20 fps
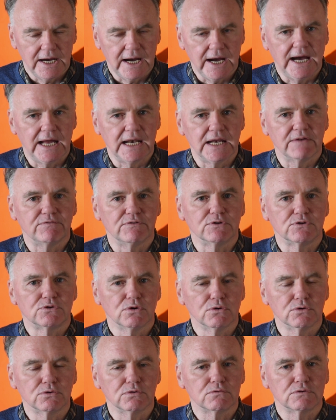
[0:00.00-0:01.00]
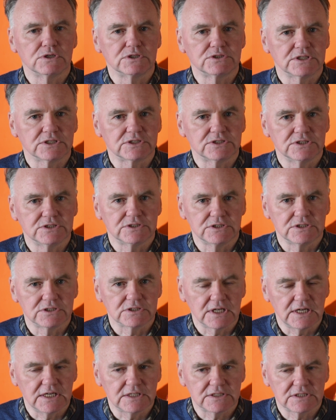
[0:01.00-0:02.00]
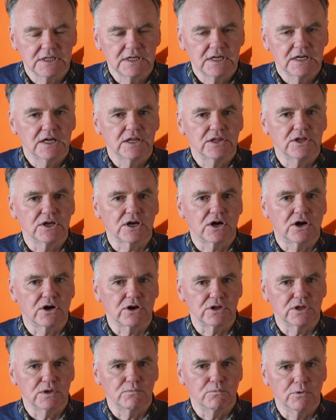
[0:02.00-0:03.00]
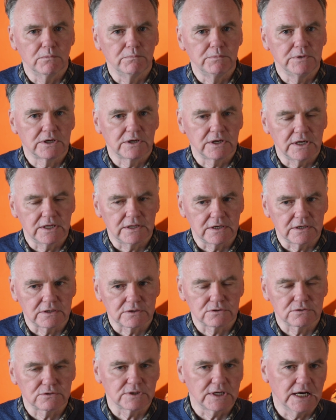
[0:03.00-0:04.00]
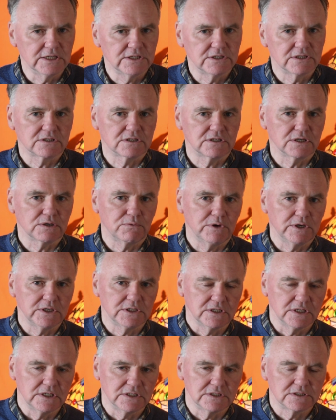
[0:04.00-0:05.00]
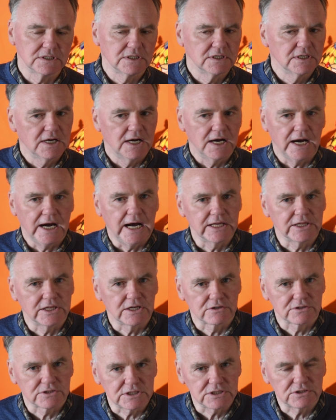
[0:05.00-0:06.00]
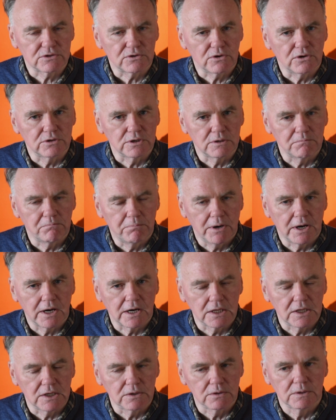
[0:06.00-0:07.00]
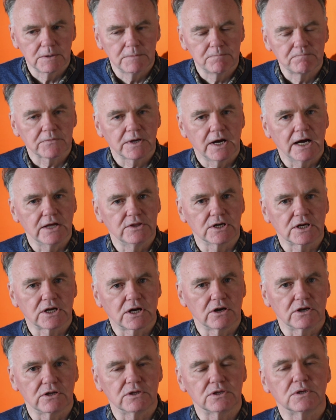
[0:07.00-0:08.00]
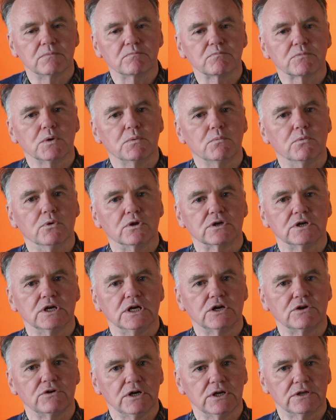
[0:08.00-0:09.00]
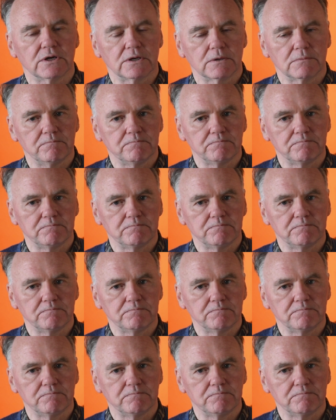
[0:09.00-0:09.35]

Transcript: And if the total resistance is less, the current will be greater. So the answer to the question is add a resistor on parallel and the current will get greater.